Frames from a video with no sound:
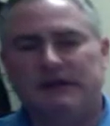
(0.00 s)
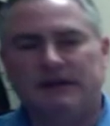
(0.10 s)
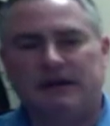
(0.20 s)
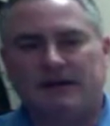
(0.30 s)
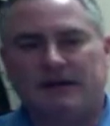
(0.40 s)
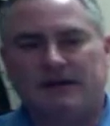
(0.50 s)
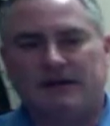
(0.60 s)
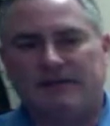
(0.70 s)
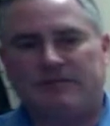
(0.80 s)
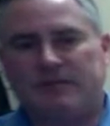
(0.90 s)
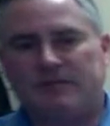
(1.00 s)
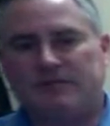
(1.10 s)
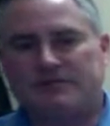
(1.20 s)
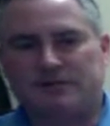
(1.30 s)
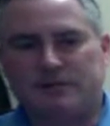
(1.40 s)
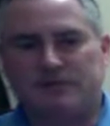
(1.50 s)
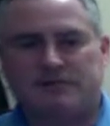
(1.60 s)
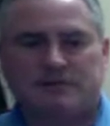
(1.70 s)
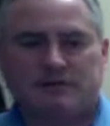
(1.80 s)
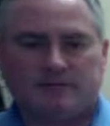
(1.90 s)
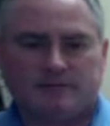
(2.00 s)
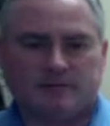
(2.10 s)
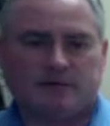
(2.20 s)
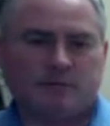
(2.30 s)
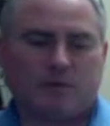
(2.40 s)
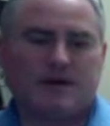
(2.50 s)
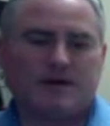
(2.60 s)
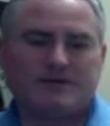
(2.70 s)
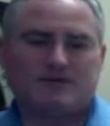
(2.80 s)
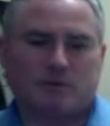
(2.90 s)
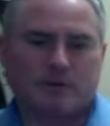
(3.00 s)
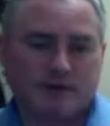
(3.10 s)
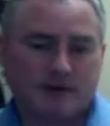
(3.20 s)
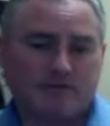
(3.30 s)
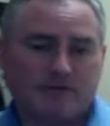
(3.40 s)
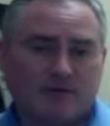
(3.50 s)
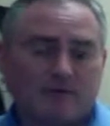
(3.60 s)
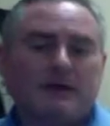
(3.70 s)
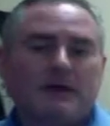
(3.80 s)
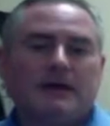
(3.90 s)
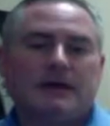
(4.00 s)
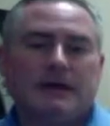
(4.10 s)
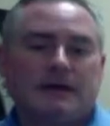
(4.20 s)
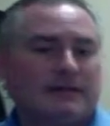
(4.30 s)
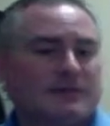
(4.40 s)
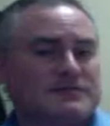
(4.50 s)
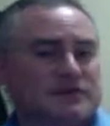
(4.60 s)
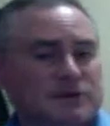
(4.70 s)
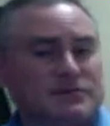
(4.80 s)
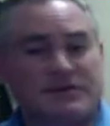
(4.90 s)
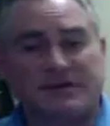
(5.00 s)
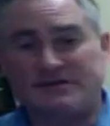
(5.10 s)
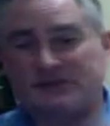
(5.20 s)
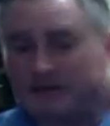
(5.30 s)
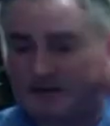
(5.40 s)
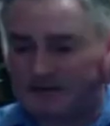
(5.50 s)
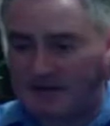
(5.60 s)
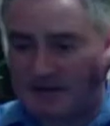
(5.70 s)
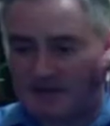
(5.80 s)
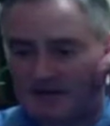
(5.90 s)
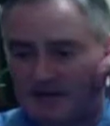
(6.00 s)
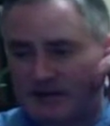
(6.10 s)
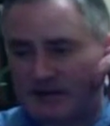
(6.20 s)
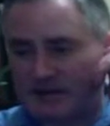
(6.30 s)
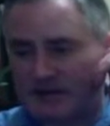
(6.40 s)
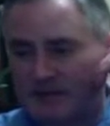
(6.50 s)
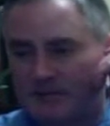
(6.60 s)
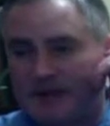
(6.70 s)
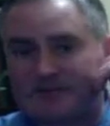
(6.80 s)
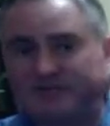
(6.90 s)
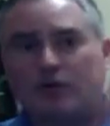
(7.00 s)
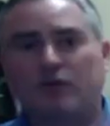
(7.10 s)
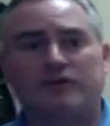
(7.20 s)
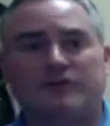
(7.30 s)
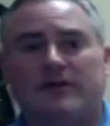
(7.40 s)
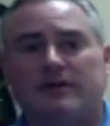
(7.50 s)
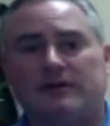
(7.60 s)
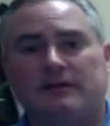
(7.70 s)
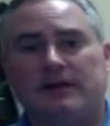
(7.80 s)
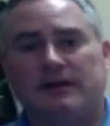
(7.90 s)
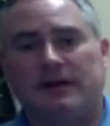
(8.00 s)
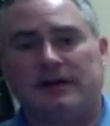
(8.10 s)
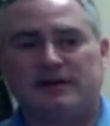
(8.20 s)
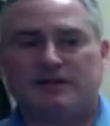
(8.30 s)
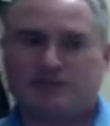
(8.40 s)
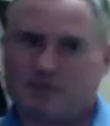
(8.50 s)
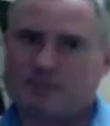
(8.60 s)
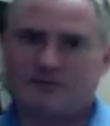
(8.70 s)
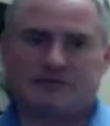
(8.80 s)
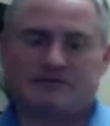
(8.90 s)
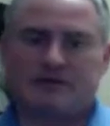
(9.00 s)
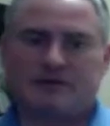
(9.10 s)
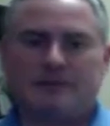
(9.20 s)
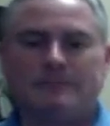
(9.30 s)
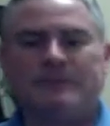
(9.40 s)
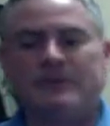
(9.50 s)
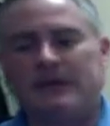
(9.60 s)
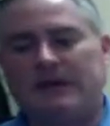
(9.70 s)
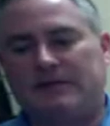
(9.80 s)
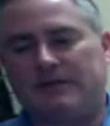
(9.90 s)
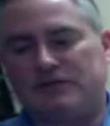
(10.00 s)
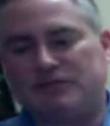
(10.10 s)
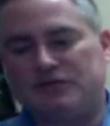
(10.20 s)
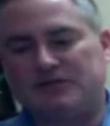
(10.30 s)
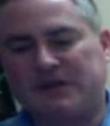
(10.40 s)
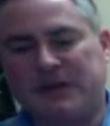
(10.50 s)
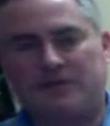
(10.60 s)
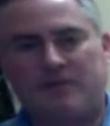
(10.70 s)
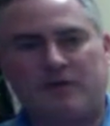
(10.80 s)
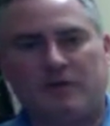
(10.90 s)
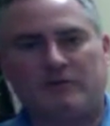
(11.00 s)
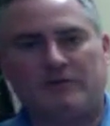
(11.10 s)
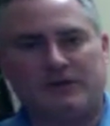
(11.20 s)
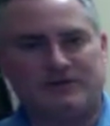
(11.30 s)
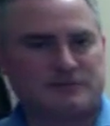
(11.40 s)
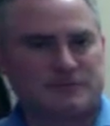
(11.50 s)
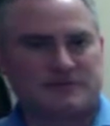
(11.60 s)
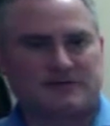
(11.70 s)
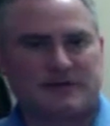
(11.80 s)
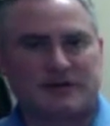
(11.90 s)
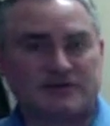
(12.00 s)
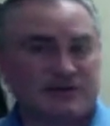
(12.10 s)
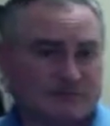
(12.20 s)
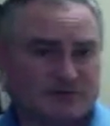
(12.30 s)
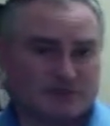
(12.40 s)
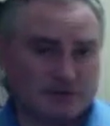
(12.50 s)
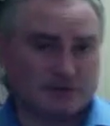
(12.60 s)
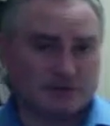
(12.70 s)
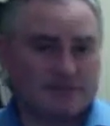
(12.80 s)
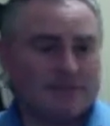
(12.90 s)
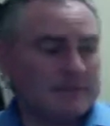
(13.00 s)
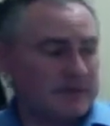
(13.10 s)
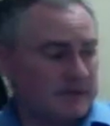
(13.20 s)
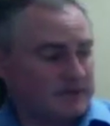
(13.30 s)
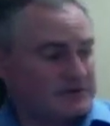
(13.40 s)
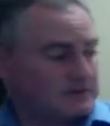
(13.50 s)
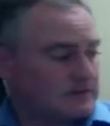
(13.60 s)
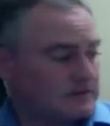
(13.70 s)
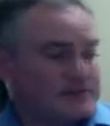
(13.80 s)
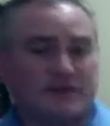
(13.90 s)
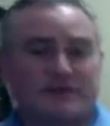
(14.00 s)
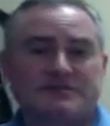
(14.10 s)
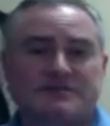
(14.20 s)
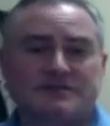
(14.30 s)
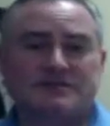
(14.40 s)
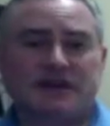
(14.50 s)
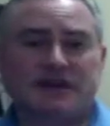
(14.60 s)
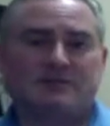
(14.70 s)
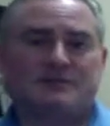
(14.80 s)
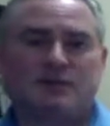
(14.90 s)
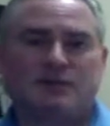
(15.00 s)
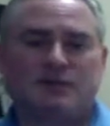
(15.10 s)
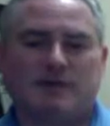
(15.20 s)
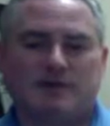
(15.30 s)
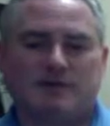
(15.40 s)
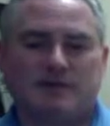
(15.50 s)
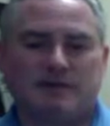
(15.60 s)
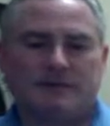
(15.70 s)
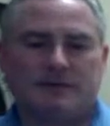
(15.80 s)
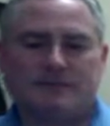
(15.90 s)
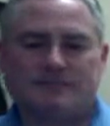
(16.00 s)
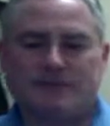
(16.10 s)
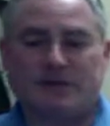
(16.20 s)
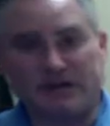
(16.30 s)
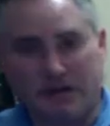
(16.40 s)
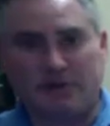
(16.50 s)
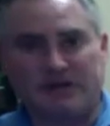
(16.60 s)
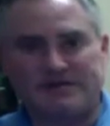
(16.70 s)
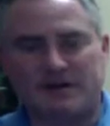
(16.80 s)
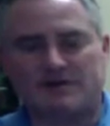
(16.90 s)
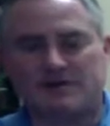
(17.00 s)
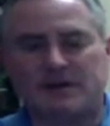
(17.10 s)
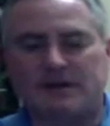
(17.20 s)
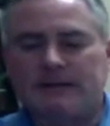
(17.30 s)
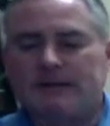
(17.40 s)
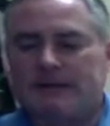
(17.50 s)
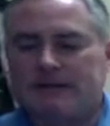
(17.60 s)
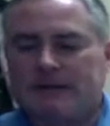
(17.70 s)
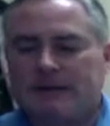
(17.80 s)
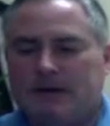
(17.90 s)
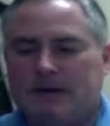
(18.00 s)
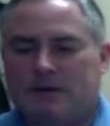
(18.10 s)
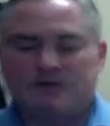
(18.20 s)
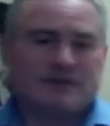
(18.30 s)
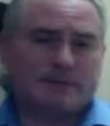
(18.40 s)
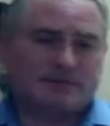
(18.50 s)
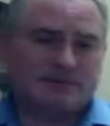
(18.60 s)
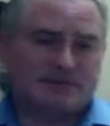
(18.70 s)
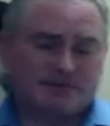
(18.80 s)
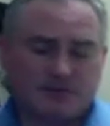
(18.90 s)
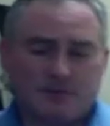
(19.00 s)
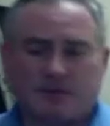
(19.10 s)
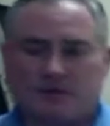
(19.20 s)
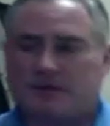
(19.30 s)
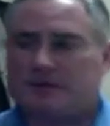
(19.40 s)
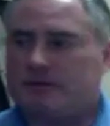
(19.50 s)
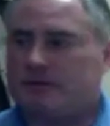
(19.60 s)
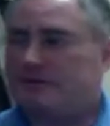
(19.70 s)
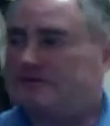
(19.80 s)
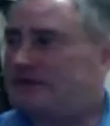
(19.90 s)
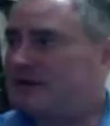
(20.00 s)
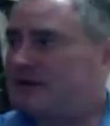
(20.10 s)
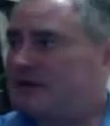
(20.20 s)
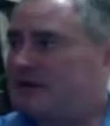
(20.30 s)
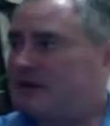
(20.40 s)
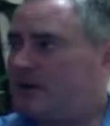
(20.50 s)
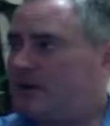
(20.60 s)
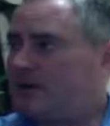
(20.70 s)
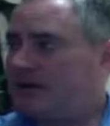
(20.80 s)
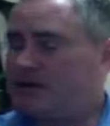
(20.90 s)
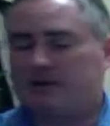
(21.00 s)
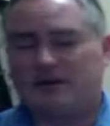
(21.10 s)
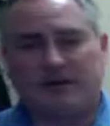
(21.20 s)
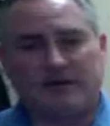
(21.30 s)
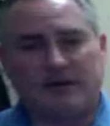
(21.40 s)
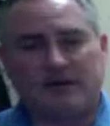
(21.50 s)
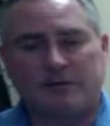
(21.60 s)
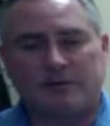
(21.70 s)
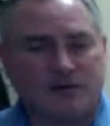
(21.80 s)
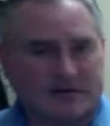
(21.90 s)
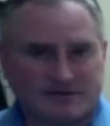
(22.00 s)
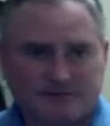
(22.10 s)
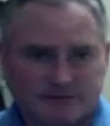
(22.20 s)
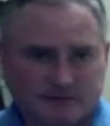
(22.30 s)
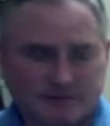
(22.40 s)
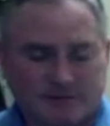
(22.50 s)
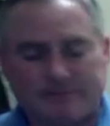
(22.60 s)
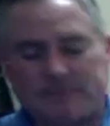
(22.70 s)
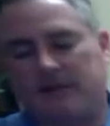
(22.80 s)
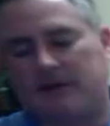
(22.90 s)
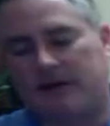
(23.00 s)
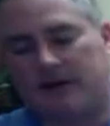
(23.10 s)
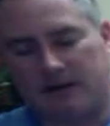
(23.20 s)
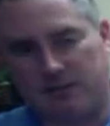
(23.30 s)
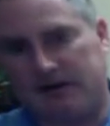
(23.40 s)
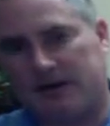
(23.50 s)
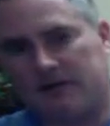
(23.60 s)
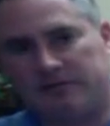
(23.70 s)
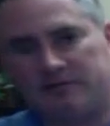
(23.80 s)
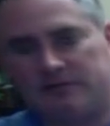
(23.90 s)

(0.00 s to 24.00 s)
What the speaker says: And I think I've come to the solution of what it is and where it came from. And I think the solution is that it's actually a pastoral scale and not a folk music scale. And the music came from the instruments that shepherds used. I'm going to demonstrate this in a second so that you can hear what it sounds like. What shepherds used to do was they'd go out and they'd cut down a branch of a tree, they'd hollow it out,